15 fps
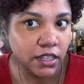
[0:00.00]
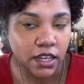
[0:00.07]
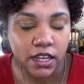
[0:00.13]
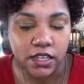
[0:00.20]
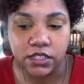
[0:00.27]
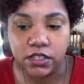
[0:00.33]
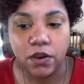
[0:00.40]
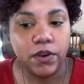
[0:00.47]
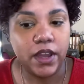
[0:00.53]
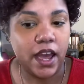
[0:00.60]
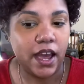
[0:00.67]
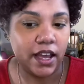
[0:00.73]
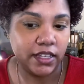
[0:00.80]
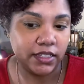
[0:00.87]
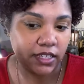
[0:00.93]
So
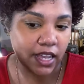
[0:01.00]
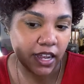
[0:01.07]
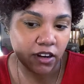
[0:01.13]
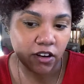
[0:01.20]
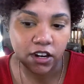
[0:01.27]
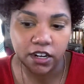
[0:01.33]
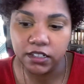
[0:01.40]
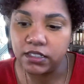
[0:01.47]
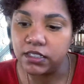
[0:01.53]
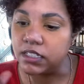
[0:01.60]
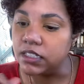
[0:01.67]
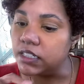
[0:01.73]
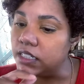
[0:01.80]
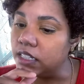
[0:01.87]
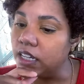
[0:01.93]
yeah, it's kind of hard
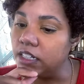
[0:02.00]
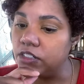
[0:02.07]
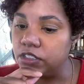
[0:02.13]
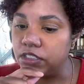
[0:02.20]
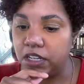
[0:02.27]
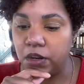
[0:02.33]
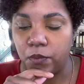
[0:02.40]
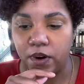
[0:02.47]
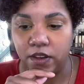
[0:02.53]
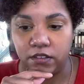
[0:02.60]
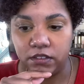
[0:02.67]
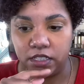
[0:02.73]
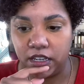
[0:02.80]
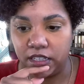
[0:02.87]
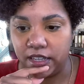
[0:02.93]
to understand why they're
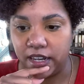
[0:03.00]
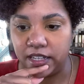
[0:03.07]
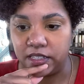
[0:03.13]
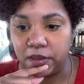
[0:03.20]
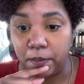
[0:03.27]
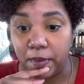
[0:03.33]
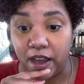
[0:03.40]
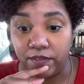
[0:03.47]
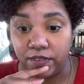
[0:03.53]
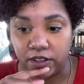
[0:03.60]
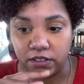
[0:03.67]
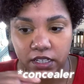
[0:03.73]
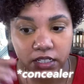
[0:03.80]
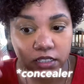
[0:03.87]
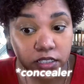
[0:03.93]
saying that it's a matte
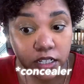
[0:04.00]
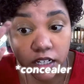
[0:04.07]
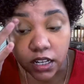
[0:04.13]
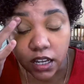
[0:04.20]
foundation.